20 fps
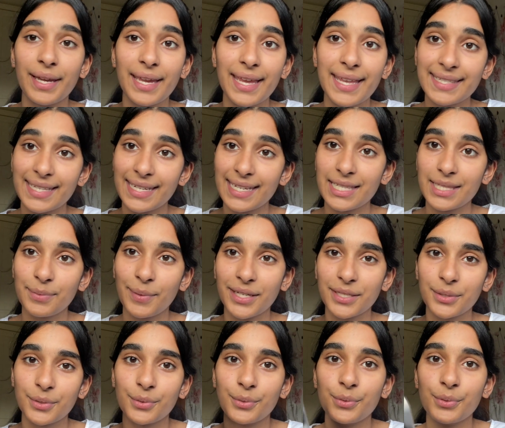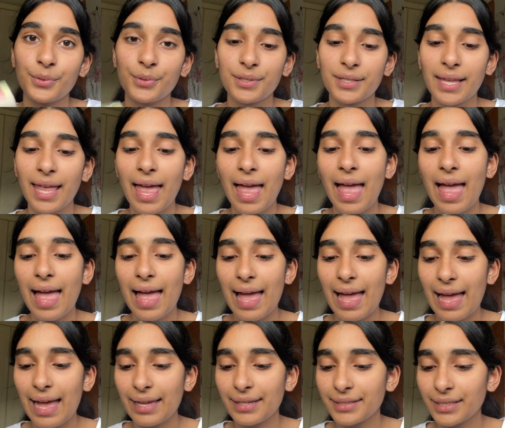here's an Inspector Calls,
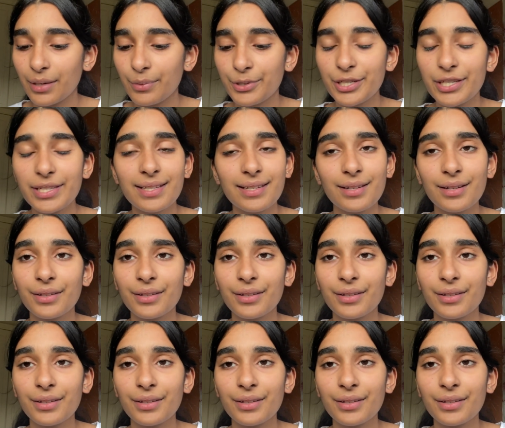and I would just look